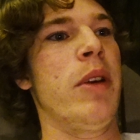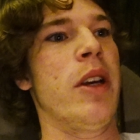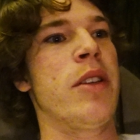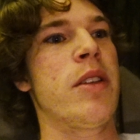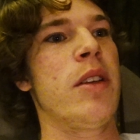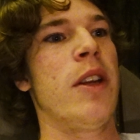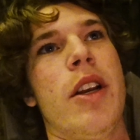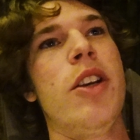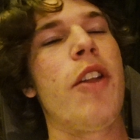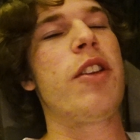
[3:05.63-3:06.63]
because
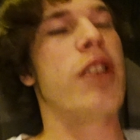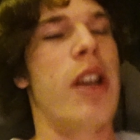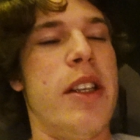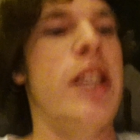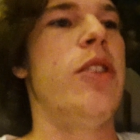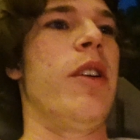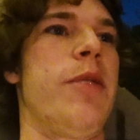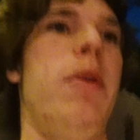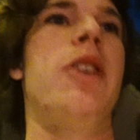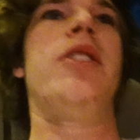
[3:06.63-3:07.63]
nothing's going to teach you as
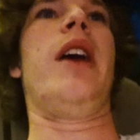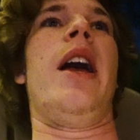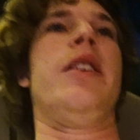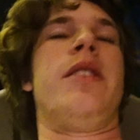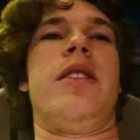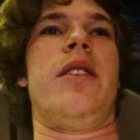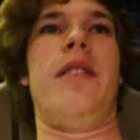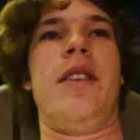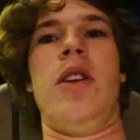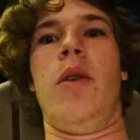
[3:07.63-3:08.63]
much as
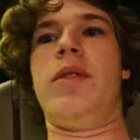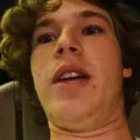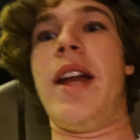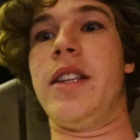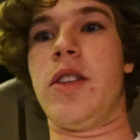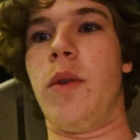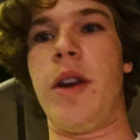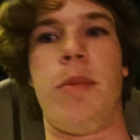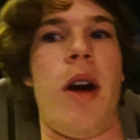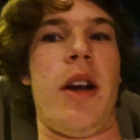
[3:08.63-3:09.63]
10 to
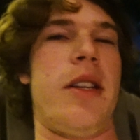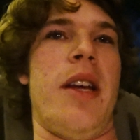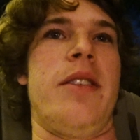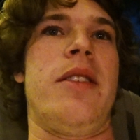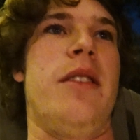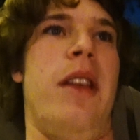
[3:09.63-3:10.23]
20 product tests.